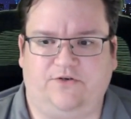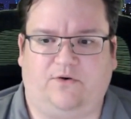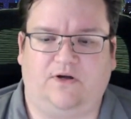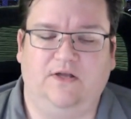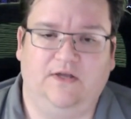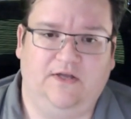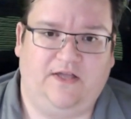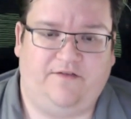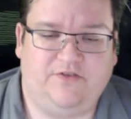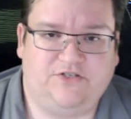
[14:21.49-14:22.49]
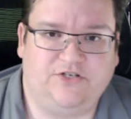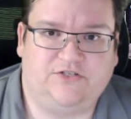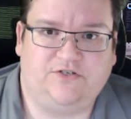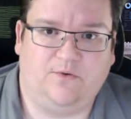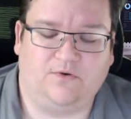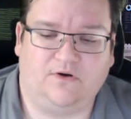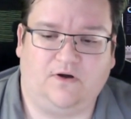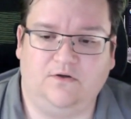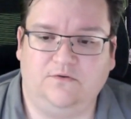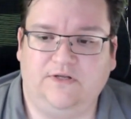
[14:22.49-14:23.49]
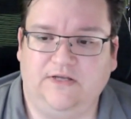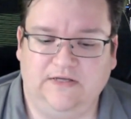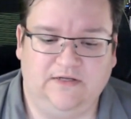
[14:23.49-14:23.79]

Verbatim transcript: or if it's just your own,